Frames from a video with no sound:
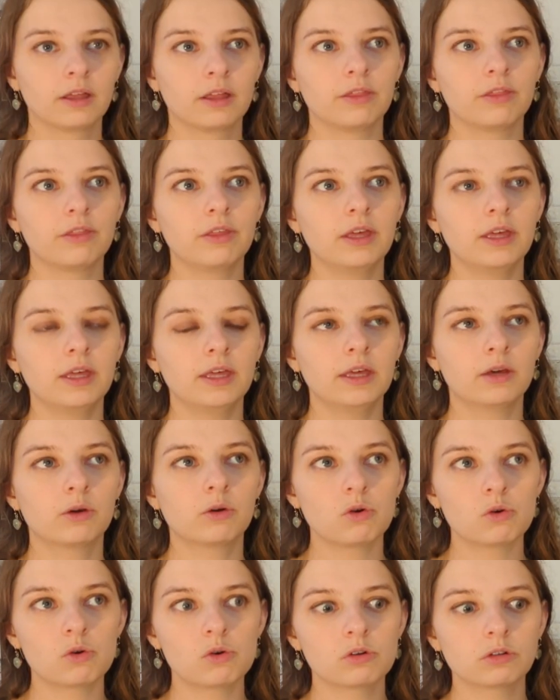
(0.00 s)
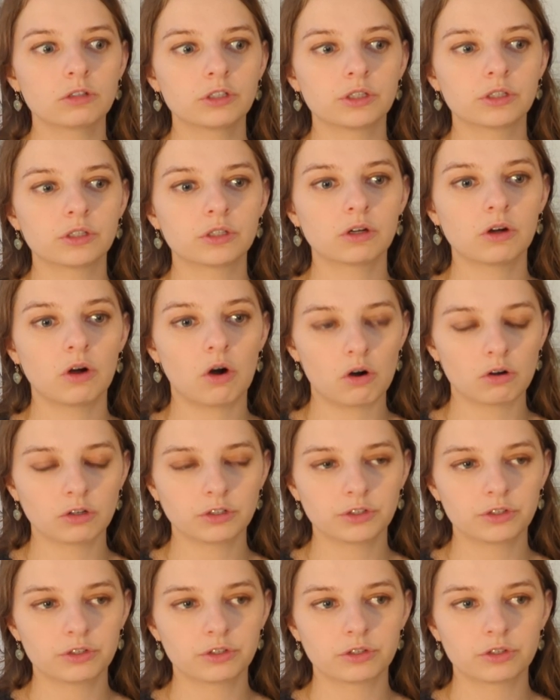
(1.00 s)
The course
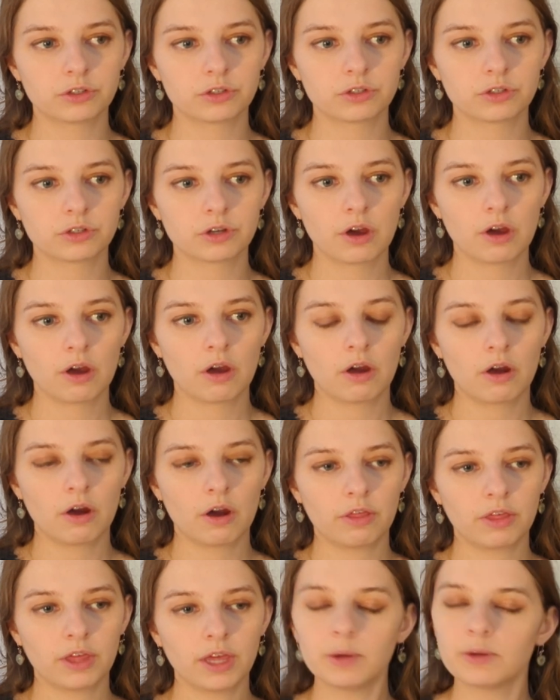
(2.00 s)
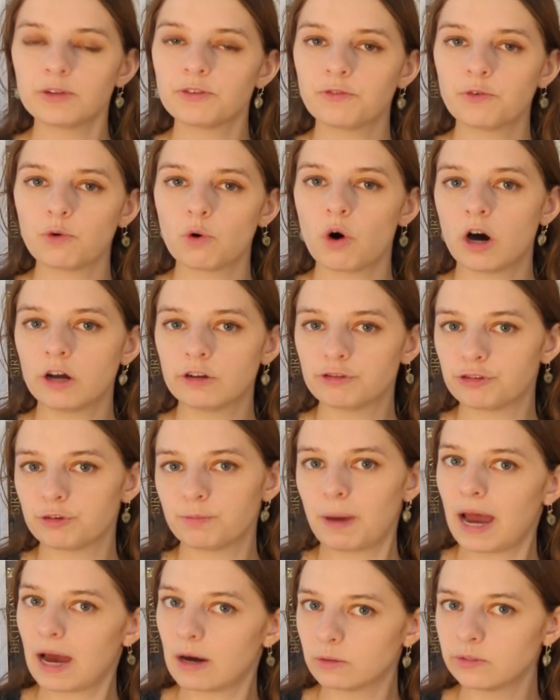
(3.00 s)
costs, I think it was
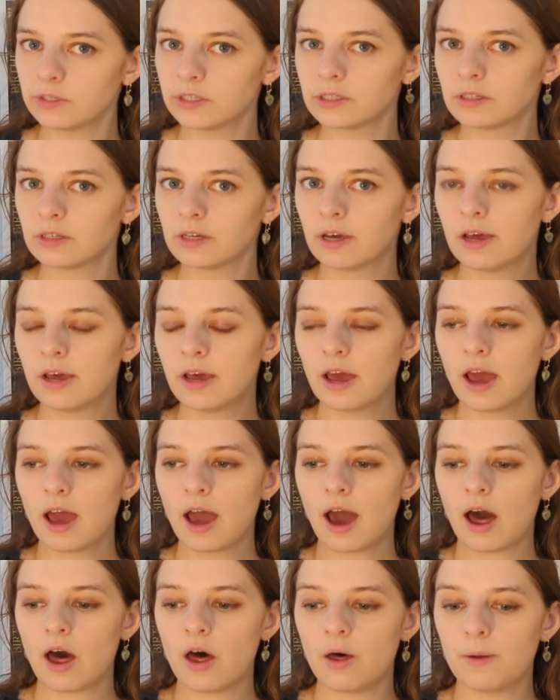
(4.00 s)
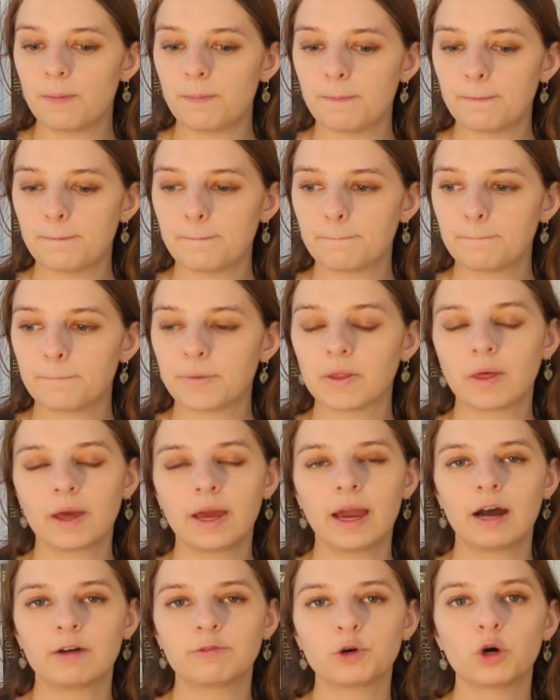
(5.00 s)
£400, but they
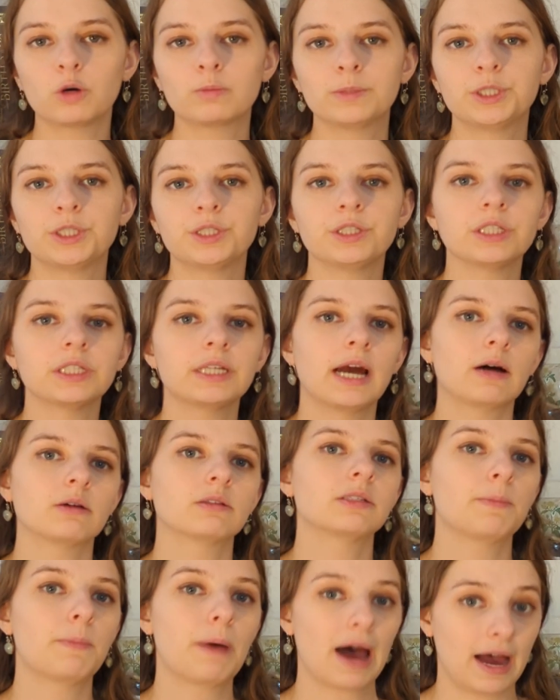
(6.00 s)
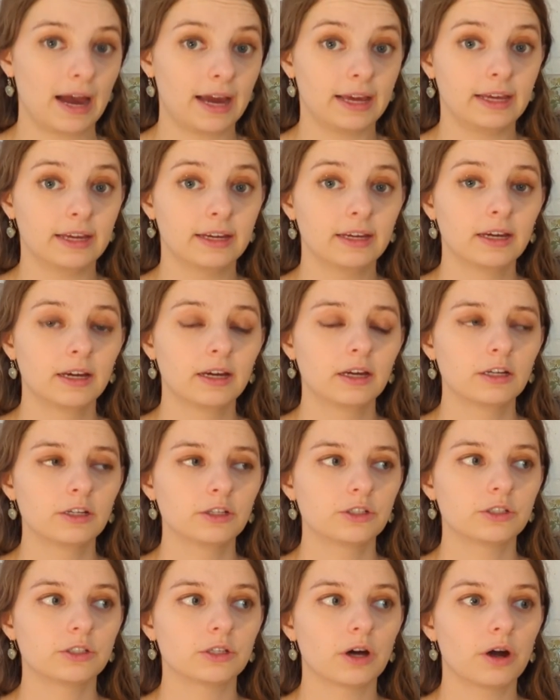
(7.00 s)
have options on how to pay.
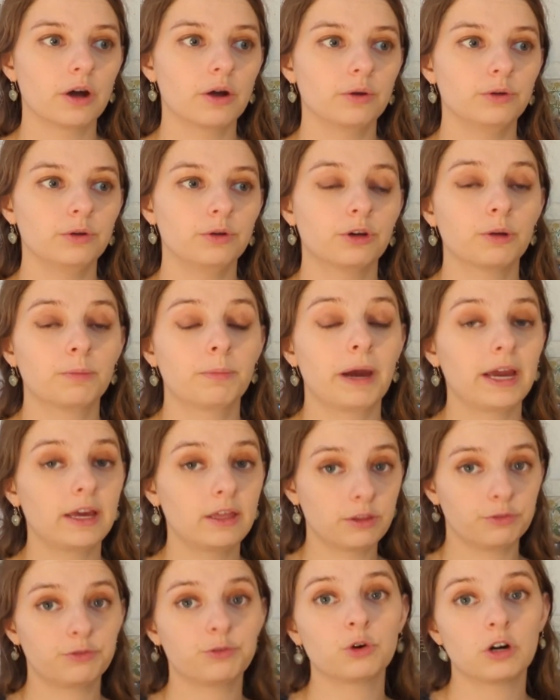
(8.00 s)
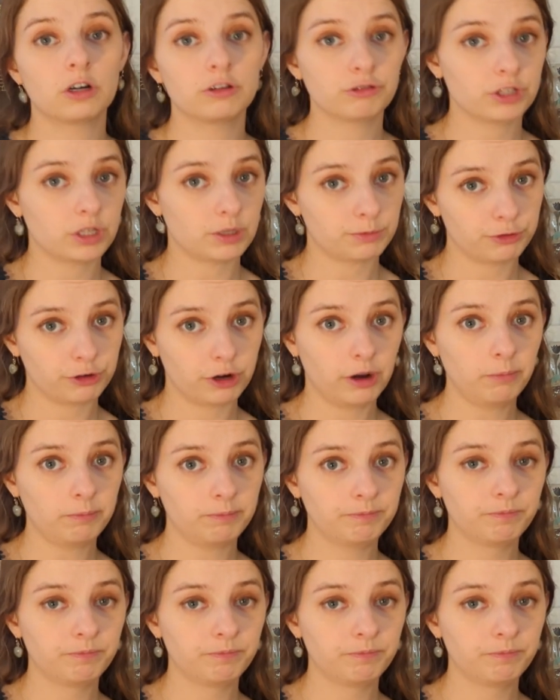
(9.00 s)
So you could pay the $400 up front.